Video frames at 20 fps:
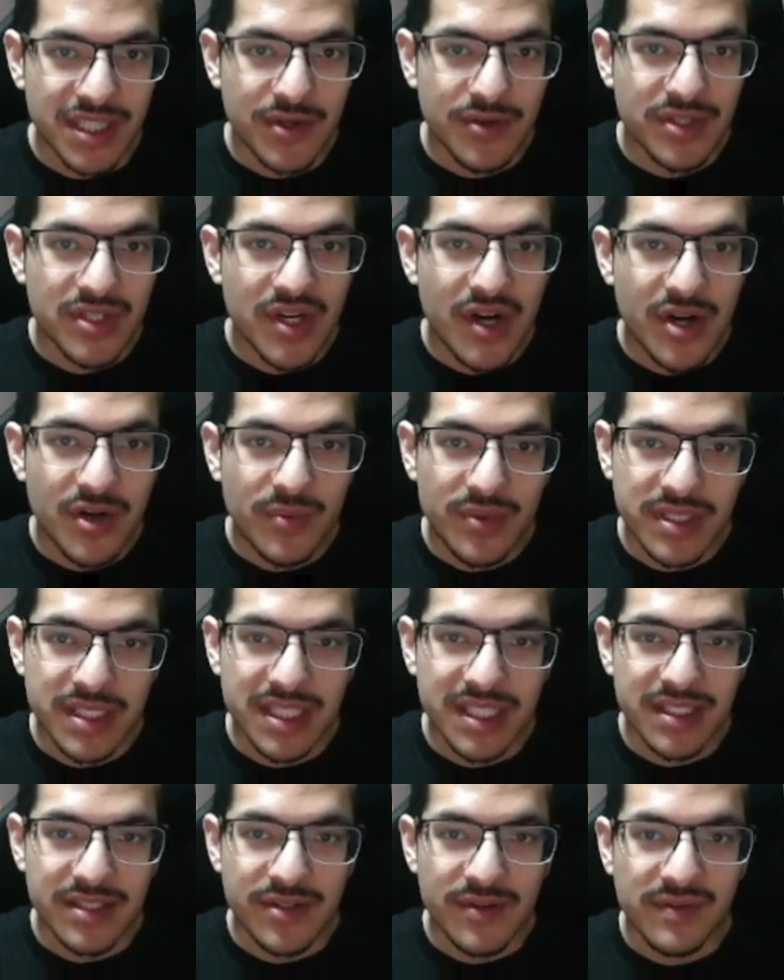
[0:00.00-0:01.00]
Ghost card was
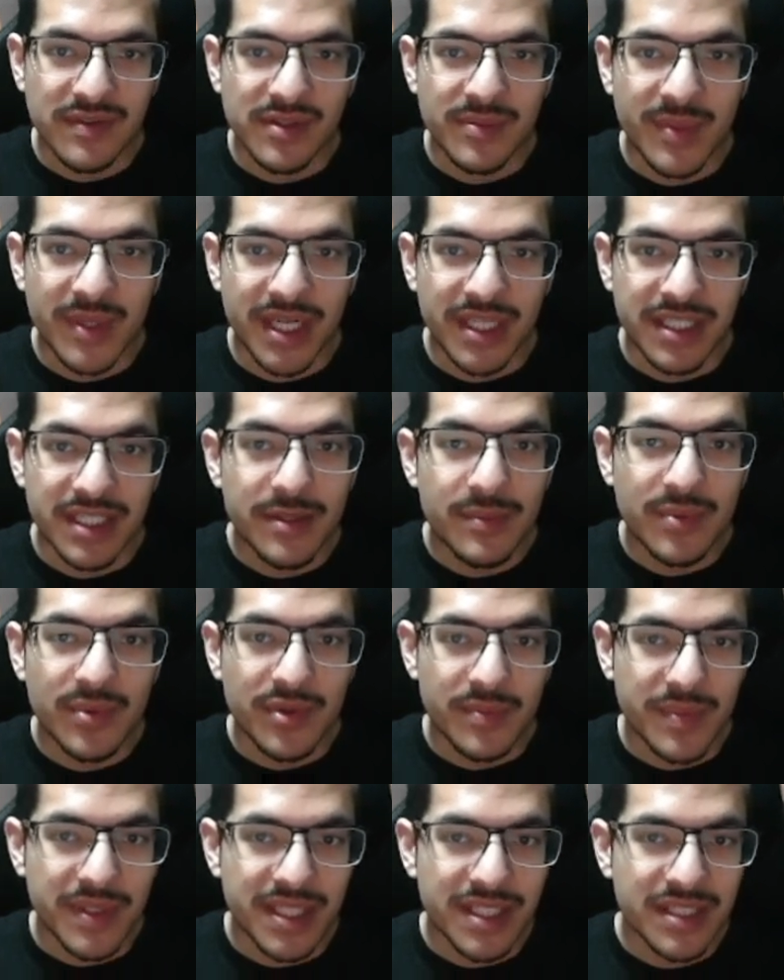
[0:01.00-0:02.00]
sent over by
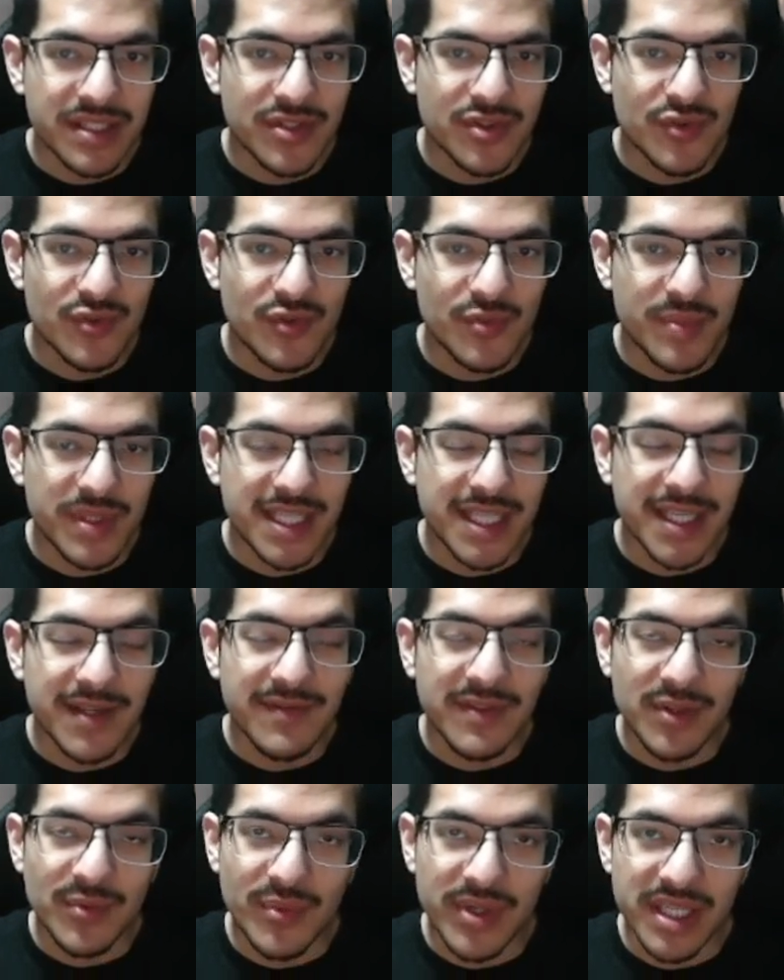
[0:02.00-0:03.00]
Nibblebit to be
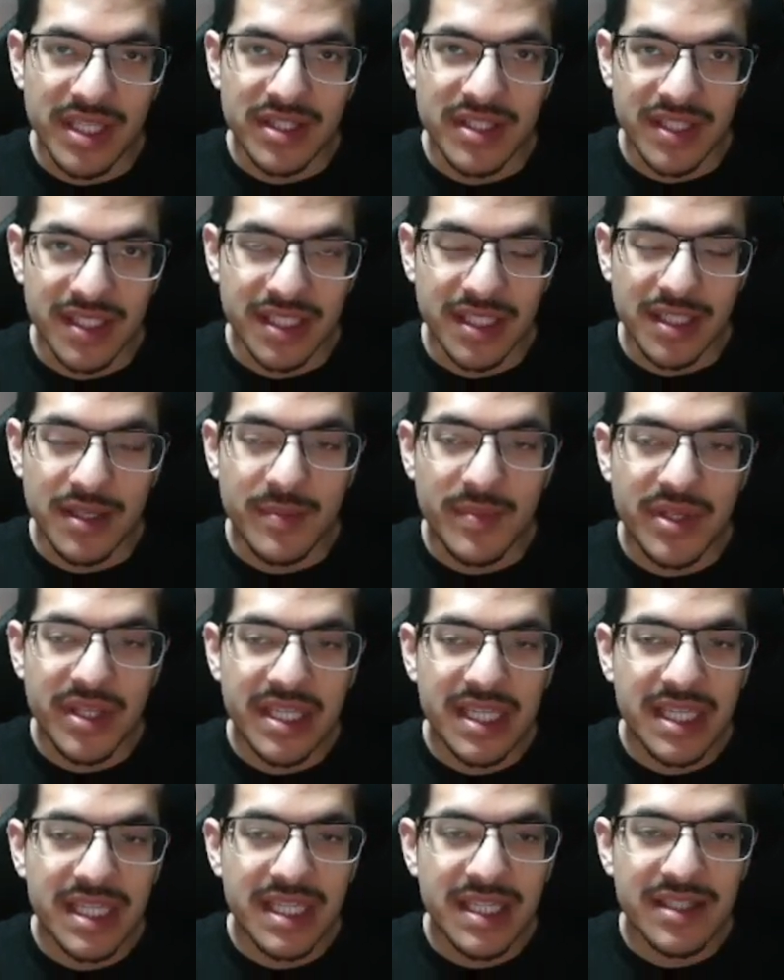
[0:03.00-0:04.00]
given away to the
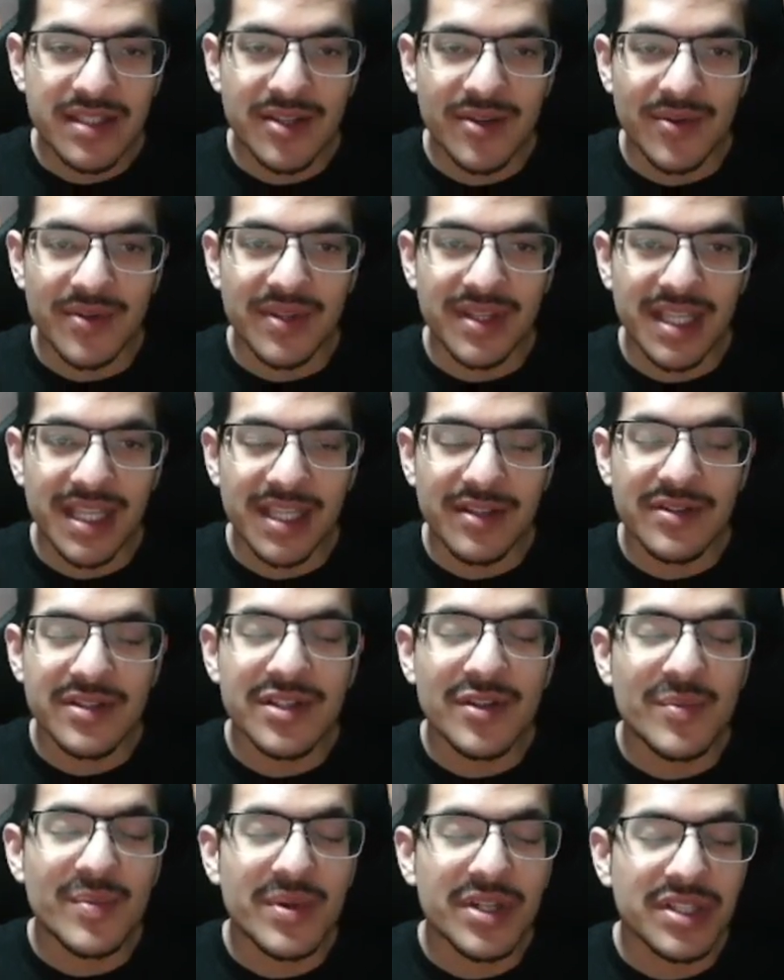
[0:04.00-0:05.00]
community, so thank you
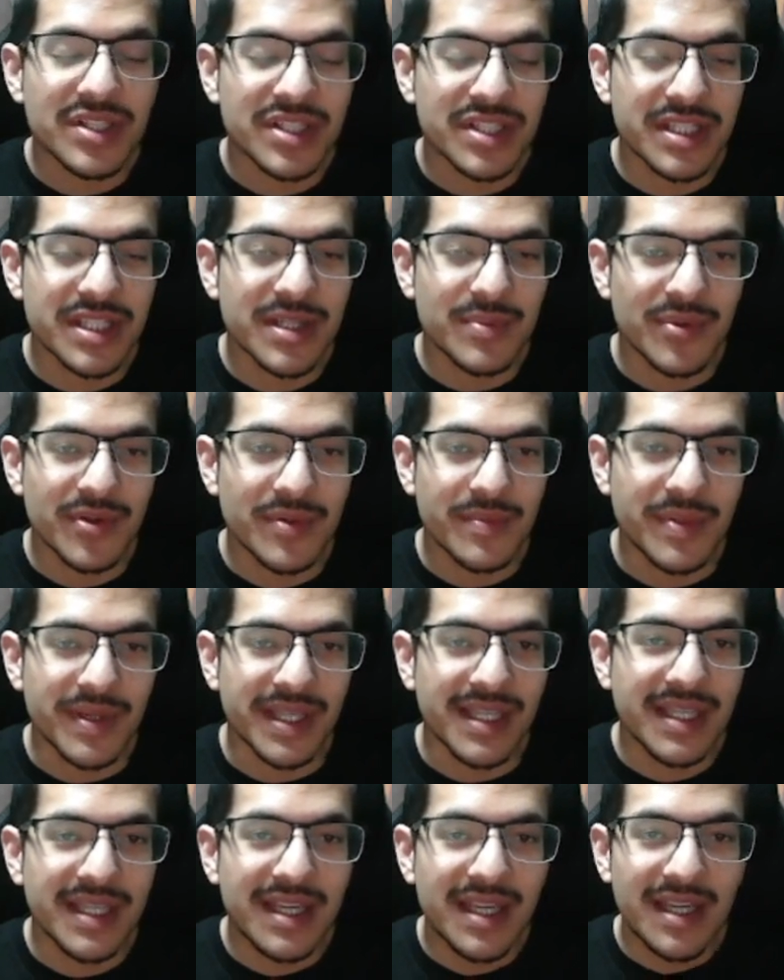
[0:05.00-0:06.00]
so much,
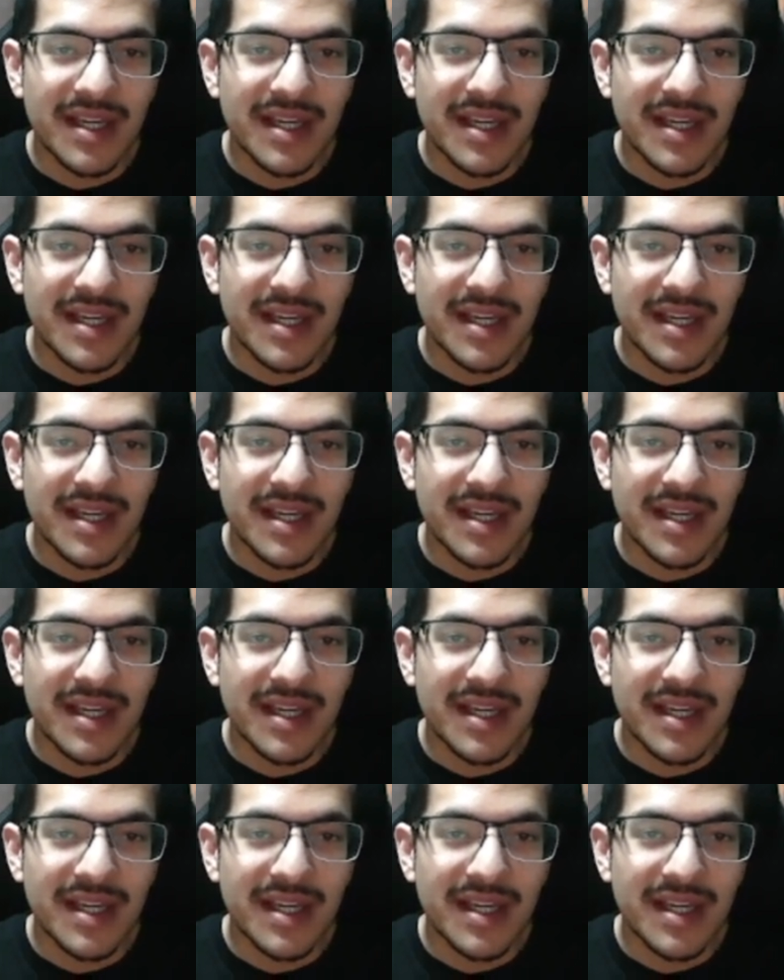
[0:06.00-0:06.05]
Nibblebit.